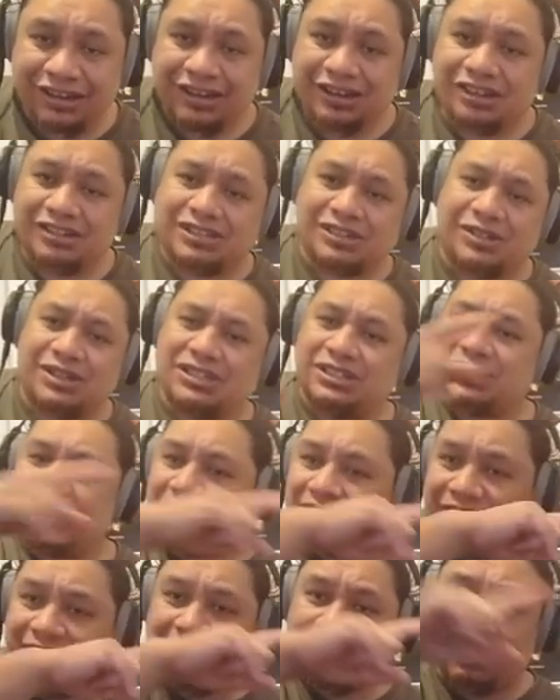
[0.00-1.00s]
So as you can
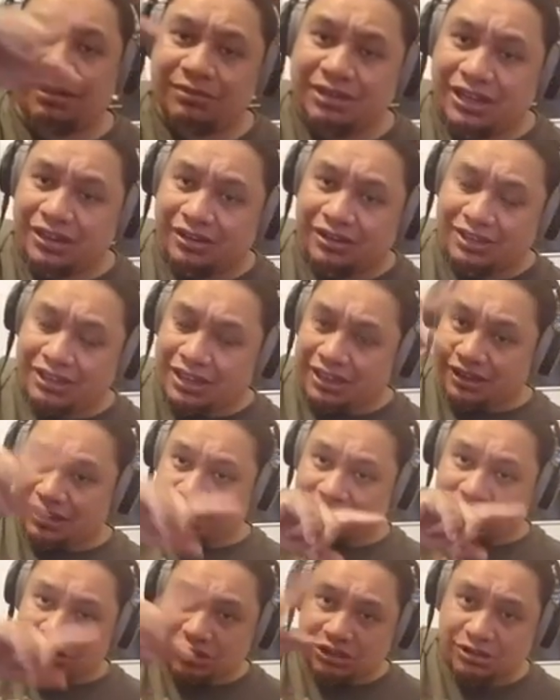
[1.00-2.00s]
see, coming out of that
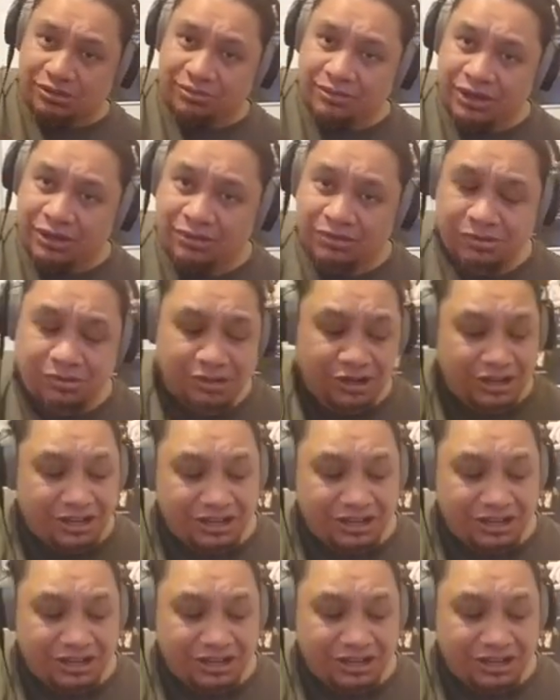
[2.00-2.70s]
instrumental,